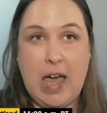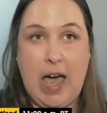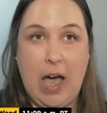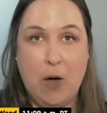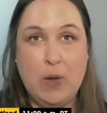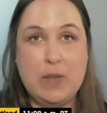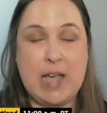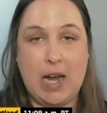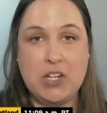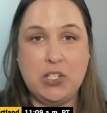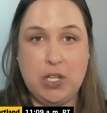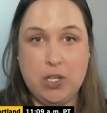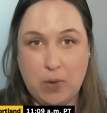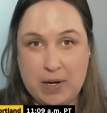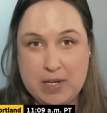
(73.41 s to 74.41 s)
how it's
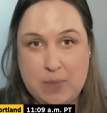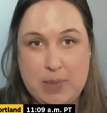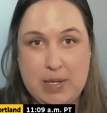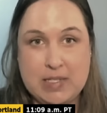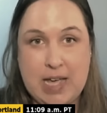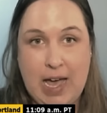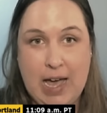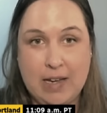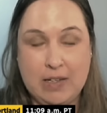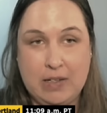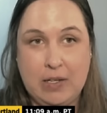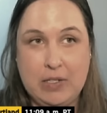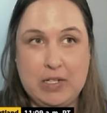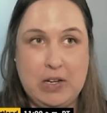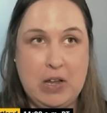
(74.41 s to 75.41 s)
actually going to be
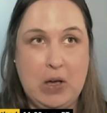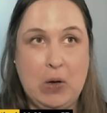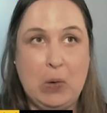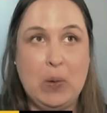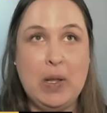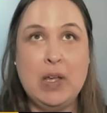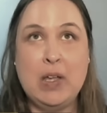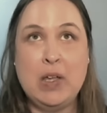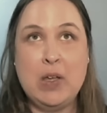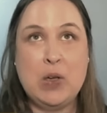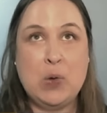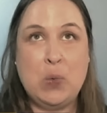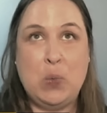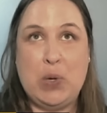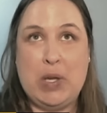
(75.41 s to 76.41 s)
tackled. You know,
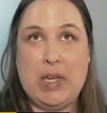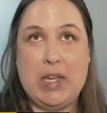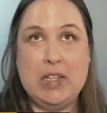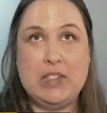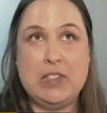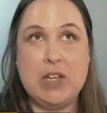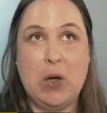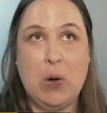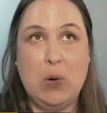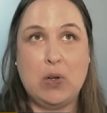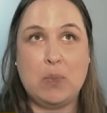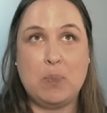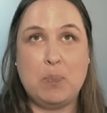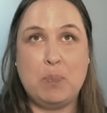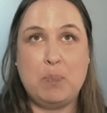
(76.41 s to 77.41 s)
we
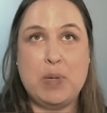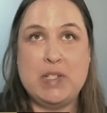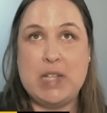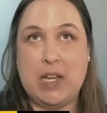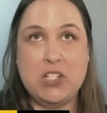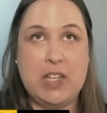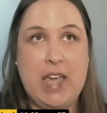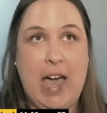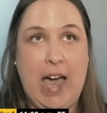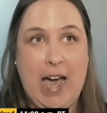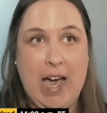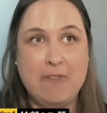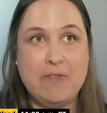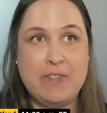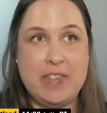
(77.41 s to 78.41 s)
don't potentially
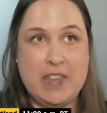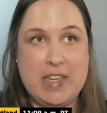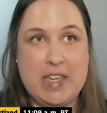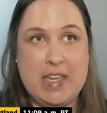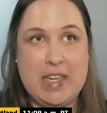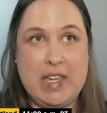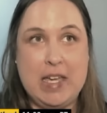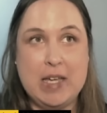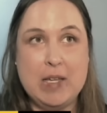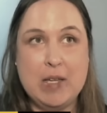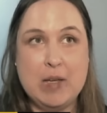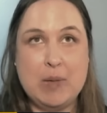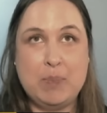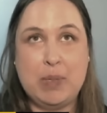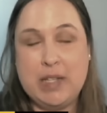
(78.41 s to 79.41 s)
have the
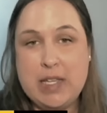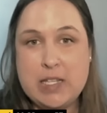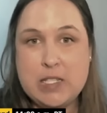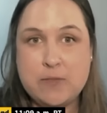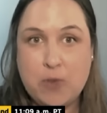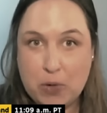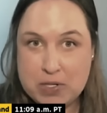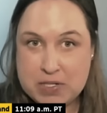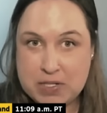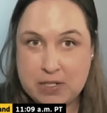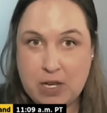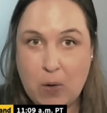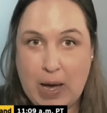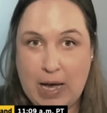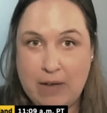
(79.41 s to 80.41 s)
police force to
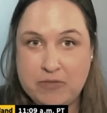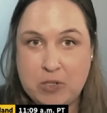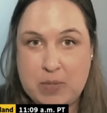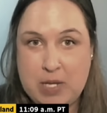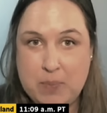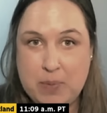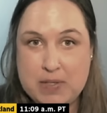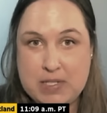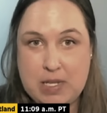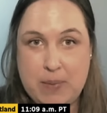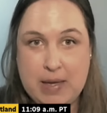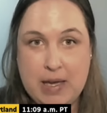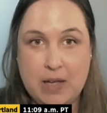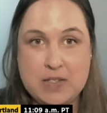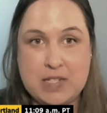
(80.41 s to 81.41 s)
go after people
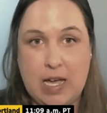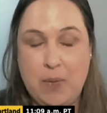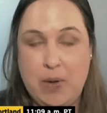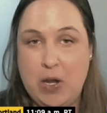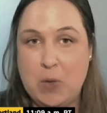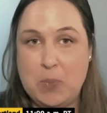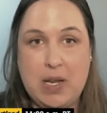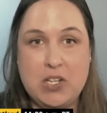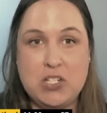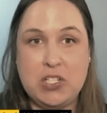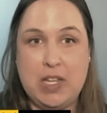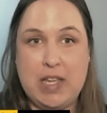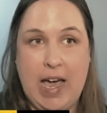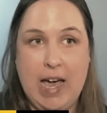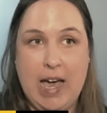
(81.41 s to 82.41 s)
sleeping outside. We don't
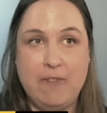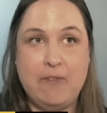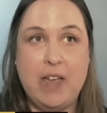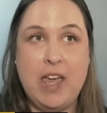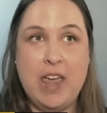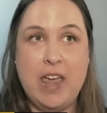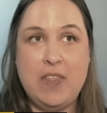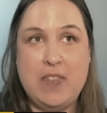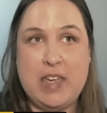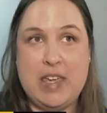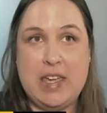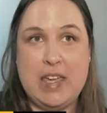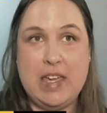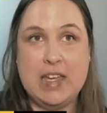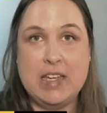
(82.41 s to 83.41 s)
potentially have
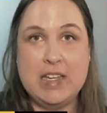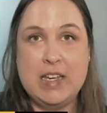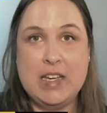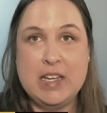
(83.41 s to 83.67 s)
the